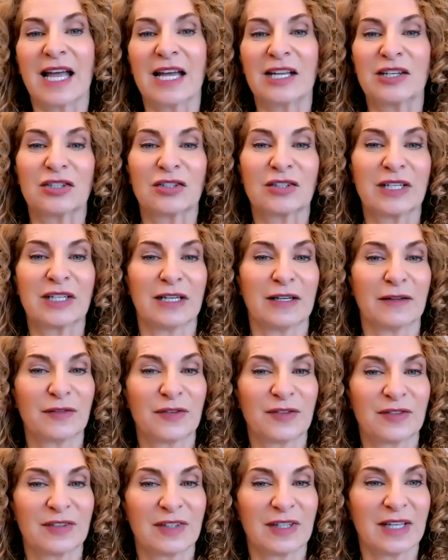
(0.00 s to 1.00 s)
and your
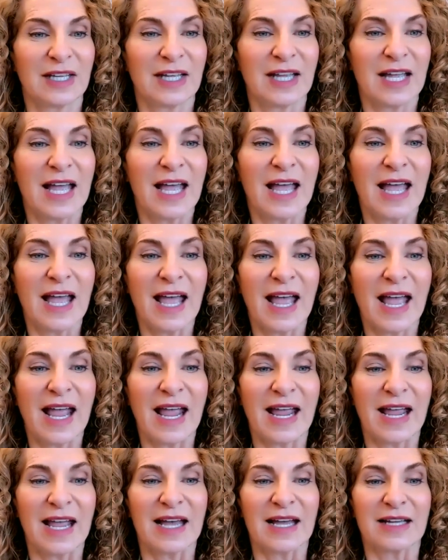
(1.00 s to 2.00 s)
gifts.
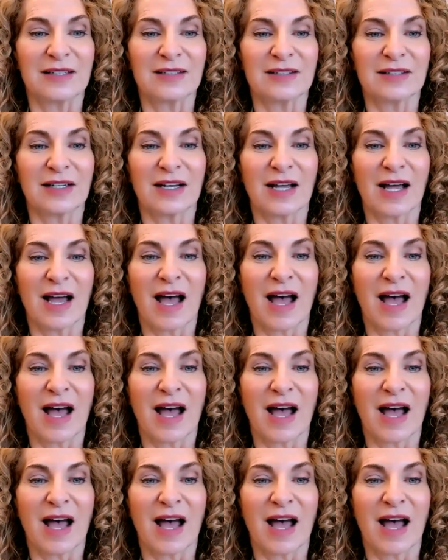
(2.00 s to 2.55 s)
And